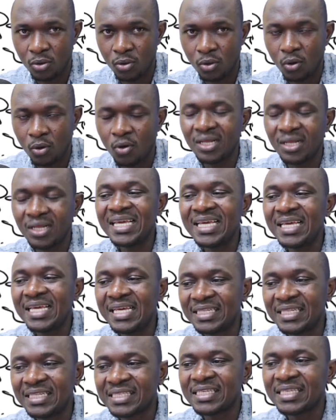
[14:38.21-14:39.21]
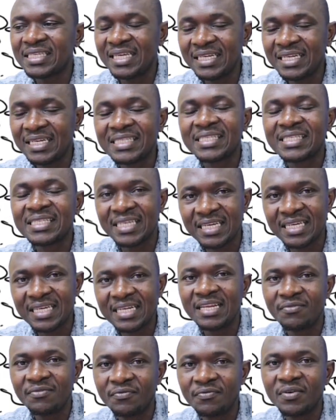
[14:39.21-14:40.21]
or it's
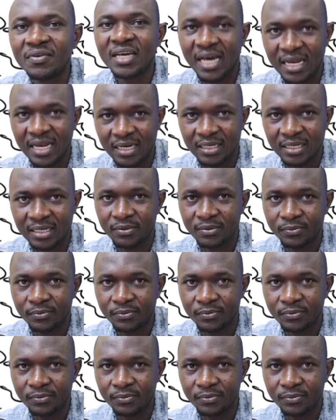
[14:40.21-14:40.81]
insignificant.